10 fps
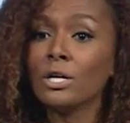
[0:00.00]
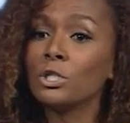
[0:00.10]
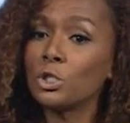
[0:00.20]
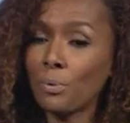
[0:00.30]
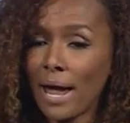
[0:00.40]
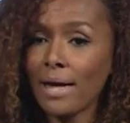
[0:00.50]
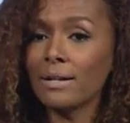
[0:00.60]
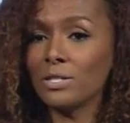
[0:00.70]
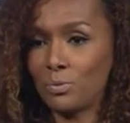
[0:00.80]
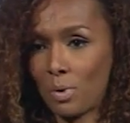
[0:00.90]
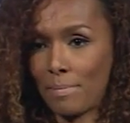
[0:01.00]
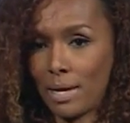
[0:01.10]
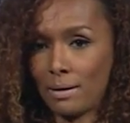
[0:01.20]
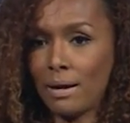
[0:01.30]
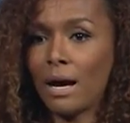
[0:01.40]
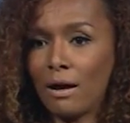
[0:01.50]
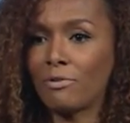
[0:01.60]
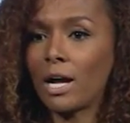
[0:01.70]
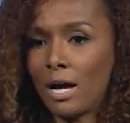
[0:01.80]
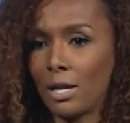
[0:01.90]
trans woman of
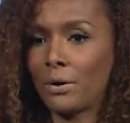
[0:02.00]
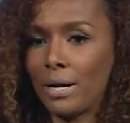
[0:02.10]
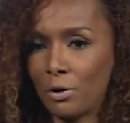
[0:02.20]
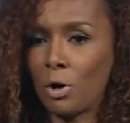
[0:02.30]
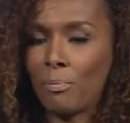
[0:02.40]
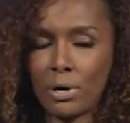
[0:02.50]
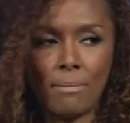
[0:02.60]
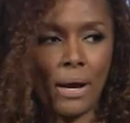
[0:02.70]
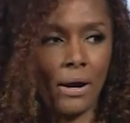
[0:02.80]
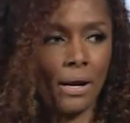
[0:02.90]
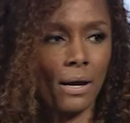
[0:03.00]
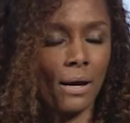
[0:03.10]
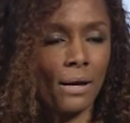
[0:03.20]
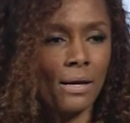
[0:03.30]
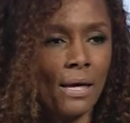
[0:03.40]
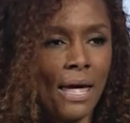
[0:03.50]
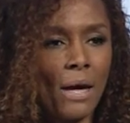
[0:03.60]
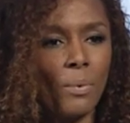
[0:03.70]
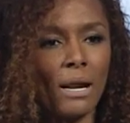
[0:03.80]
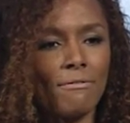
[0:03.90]
color in corporate America.
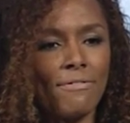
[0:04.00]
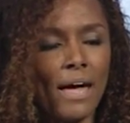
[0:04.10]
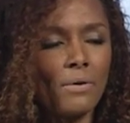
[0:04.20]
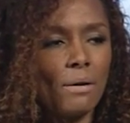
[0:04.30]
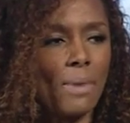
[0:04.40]
And what I found